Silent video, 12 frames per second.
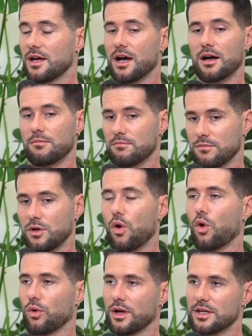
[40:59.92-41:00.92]
um,
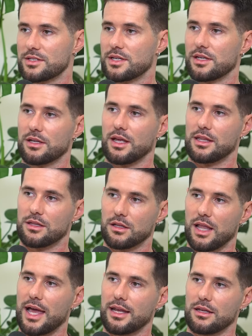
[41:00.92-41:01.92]
auras and, and
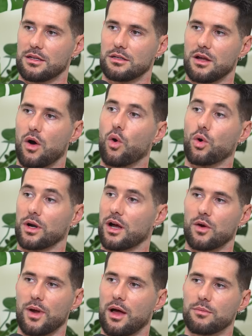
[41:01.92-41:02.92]
the light
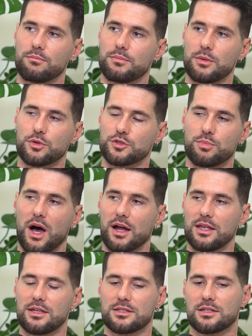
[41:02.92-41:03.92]
aura around people's
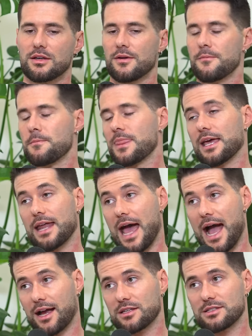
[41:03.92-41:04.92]
bodies in
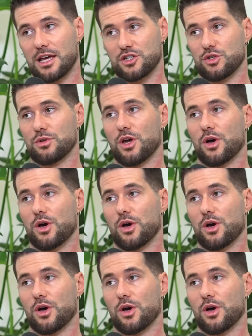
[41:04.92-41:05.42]
Acts, as you